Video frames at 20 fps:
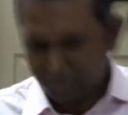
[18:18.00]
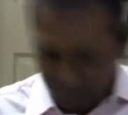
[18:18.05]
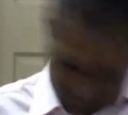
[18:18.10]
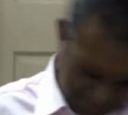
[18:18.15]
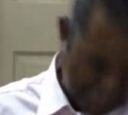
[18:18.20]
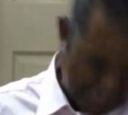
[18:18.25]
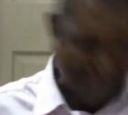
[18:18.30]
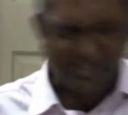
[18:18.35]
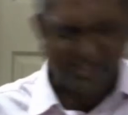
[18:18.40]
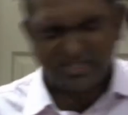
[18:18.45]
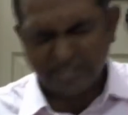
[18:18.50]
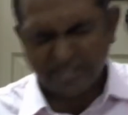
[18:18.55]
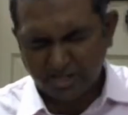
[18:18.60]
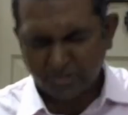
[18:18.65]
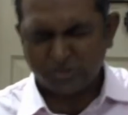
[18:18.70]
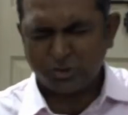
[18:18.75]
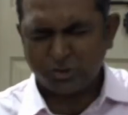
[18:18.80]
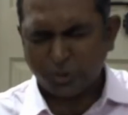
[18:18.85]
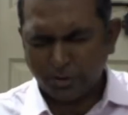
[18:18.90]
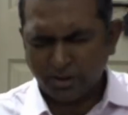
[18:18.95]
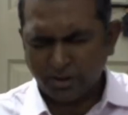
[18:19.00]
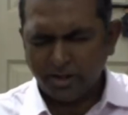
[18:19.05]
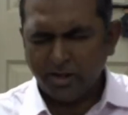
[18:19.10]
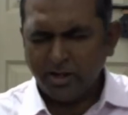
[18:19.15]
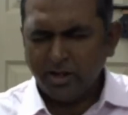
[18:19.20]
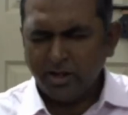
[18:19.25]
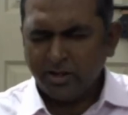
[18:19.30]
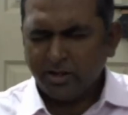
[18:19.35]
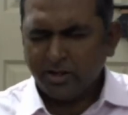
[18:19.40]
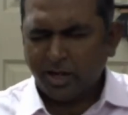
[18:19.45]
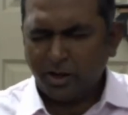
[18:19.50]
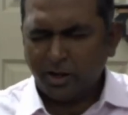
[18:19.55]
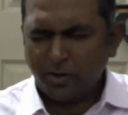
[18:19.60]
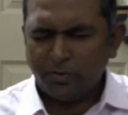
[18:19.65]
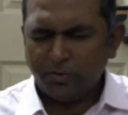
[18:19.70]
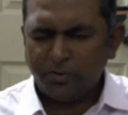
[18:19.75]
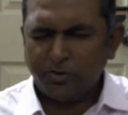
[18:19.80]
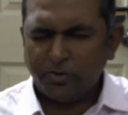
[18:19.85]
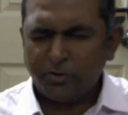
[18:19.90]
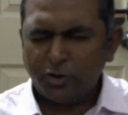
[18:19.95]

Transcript: the other side of the story. Now,